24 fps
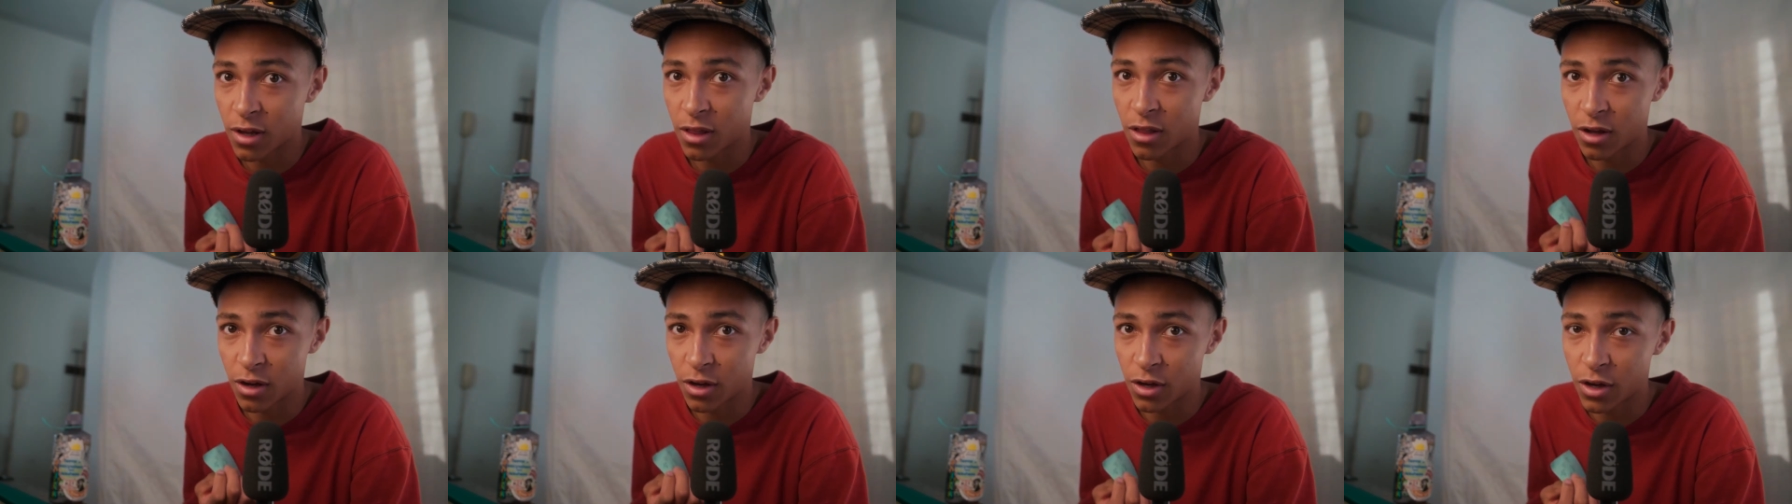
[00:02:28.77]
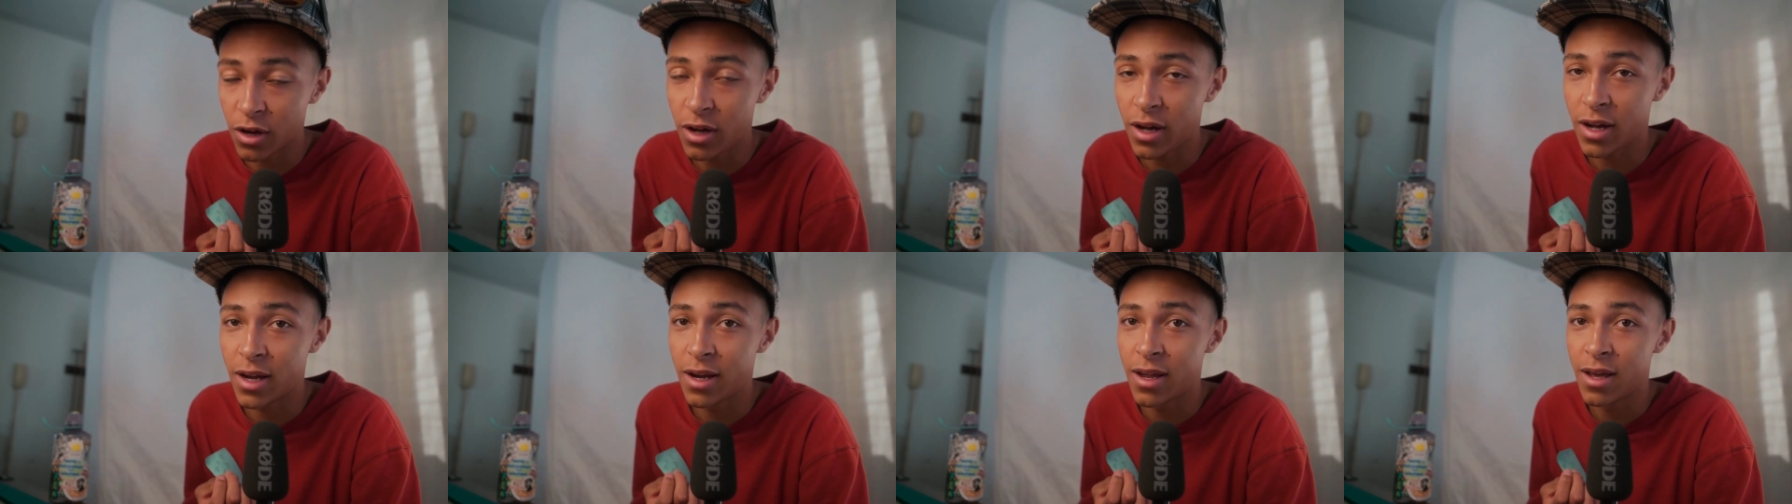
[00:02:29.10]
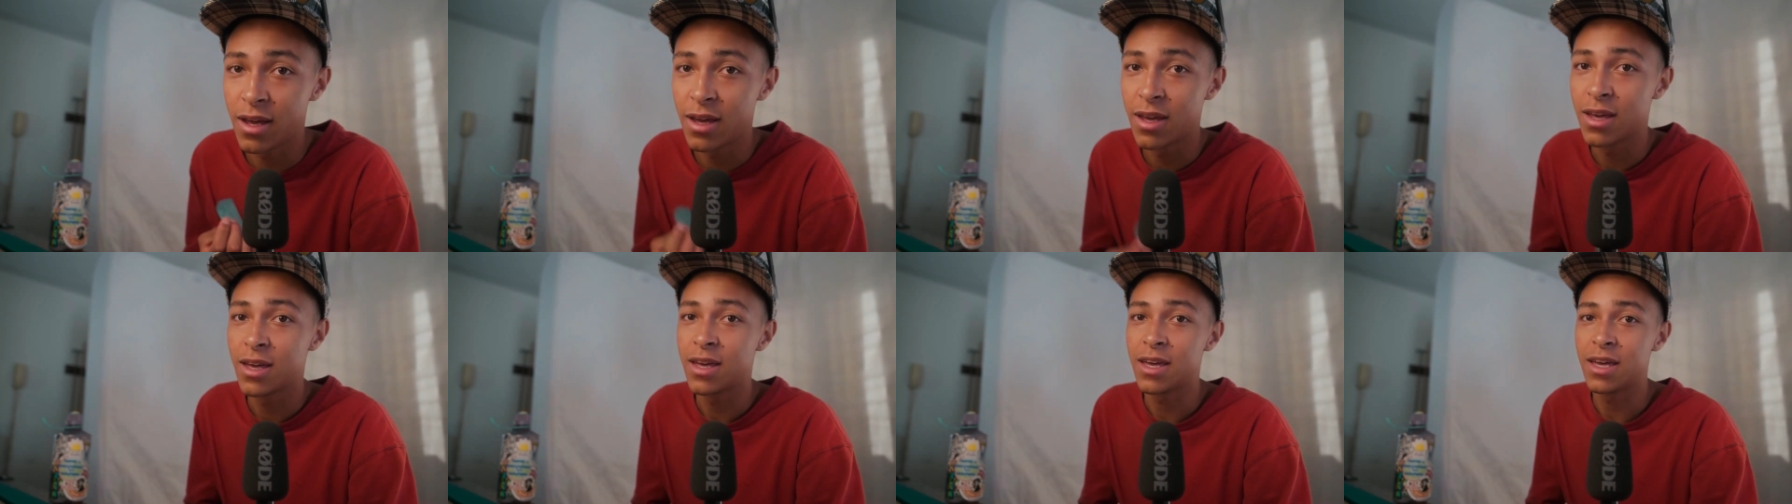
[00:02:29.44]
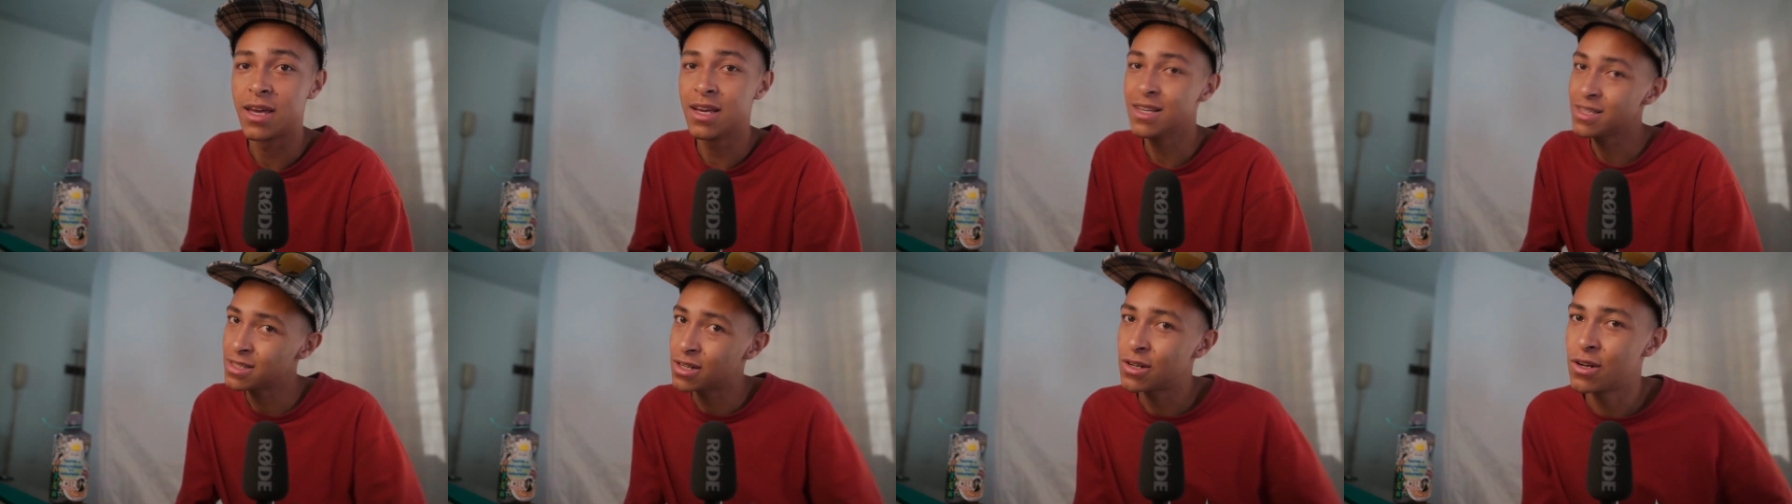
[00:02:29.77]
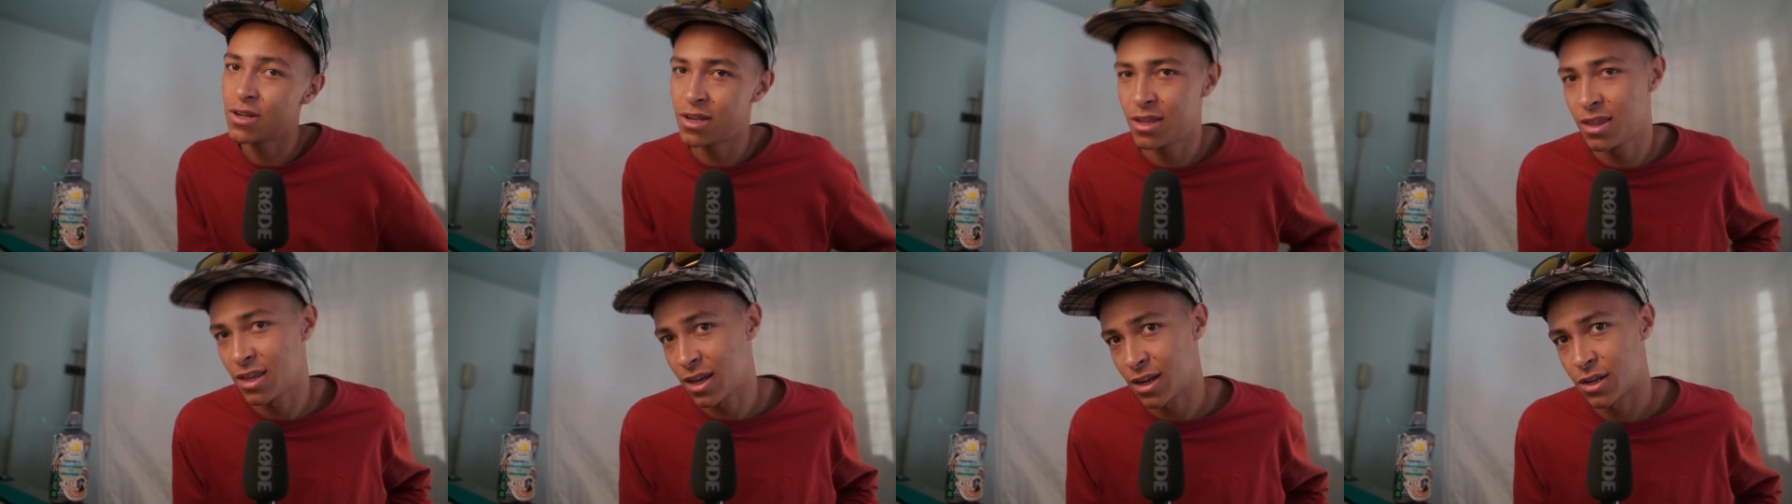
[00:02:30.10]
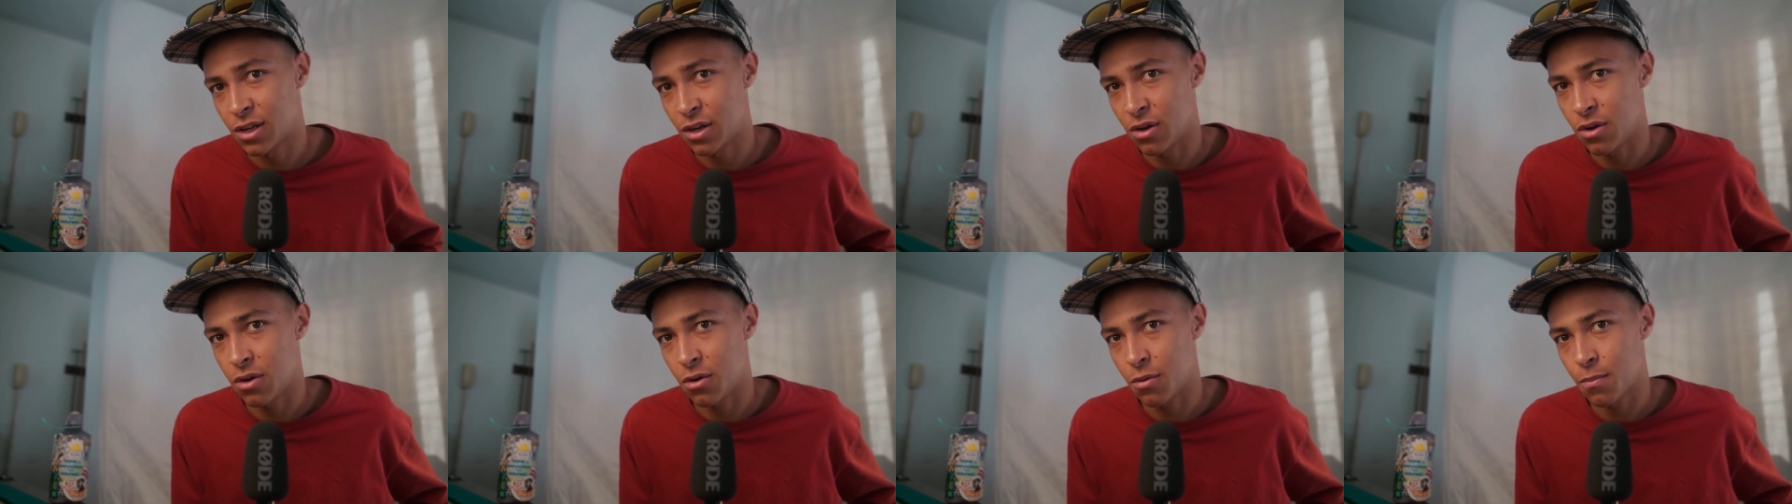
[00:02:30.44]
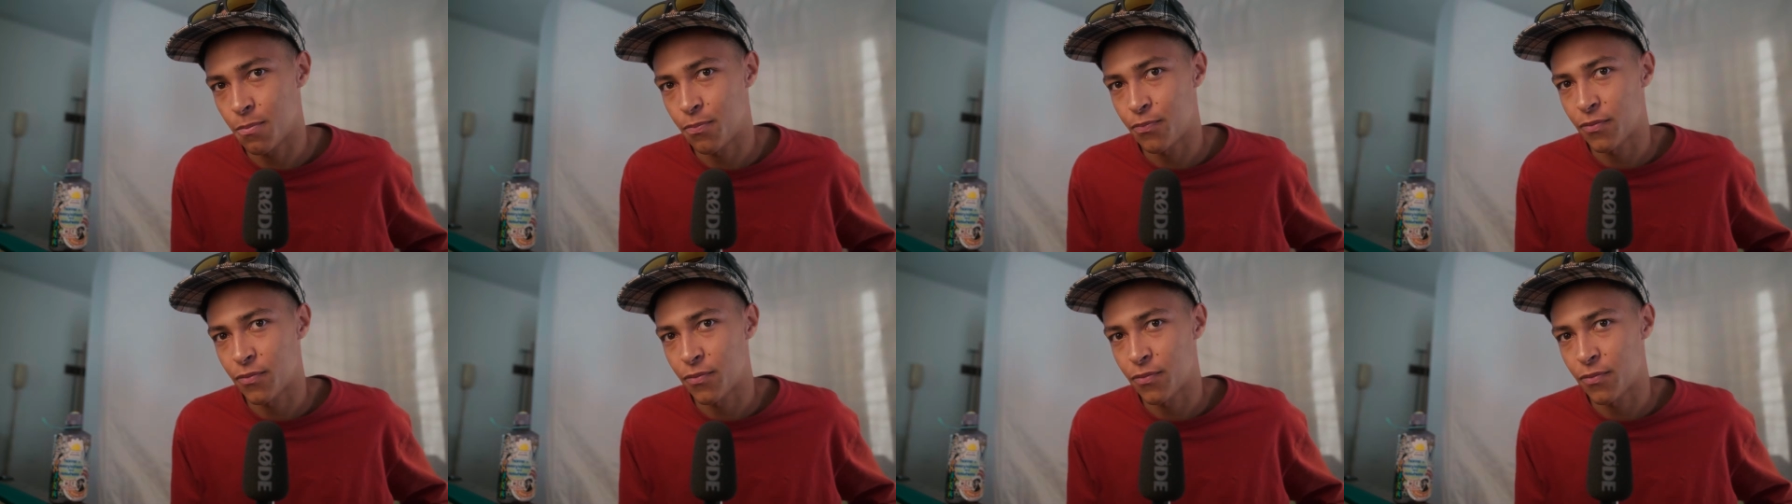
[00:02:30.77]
look good is a good thing to do.